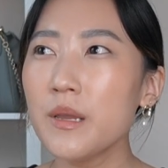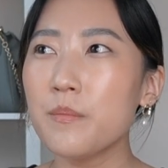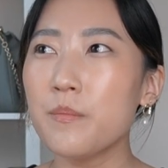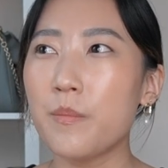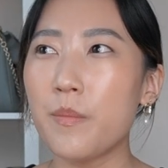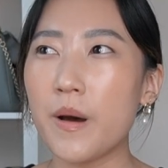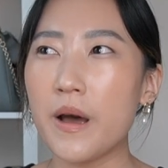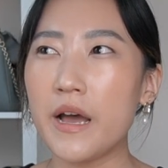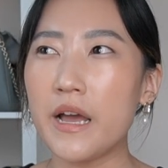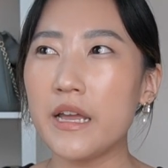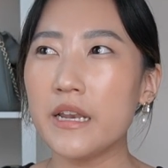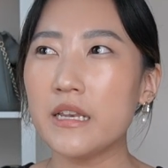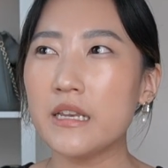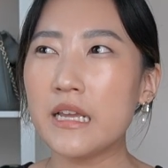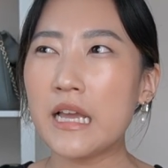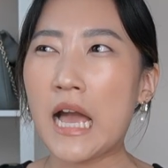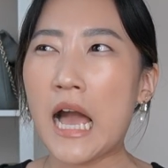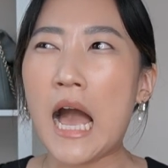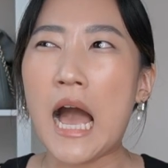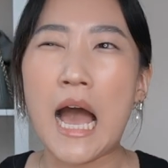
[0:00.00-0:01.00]
but
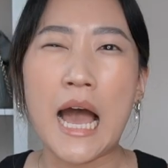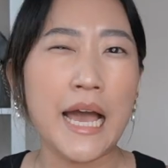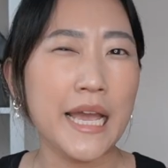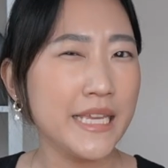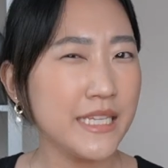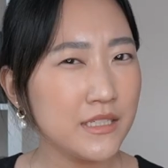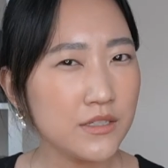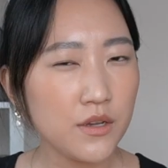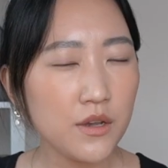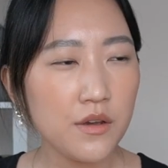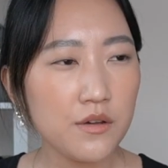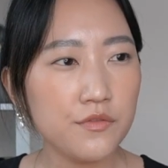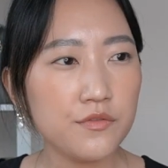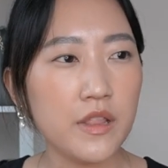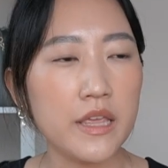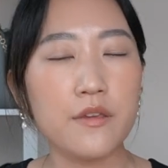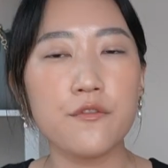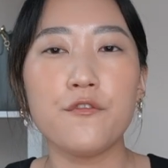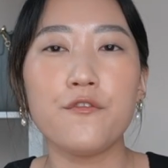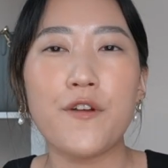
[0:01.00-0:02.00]
kind of
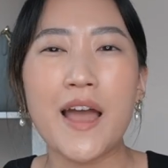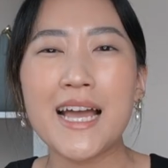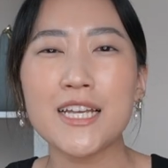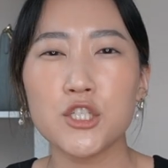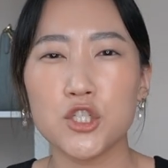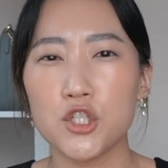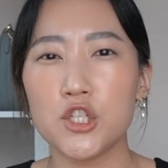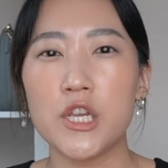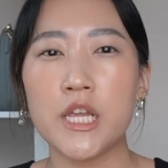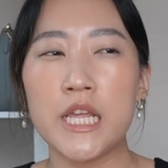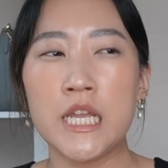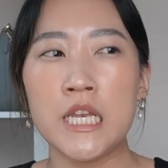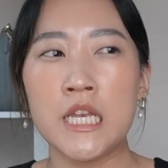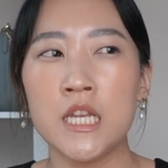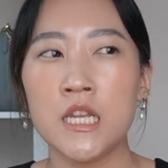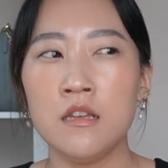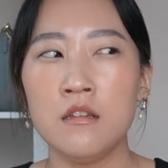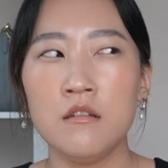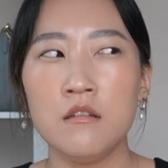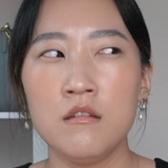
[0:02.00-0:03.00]
like
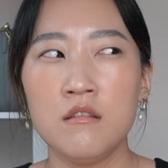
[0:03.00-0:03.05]
fashion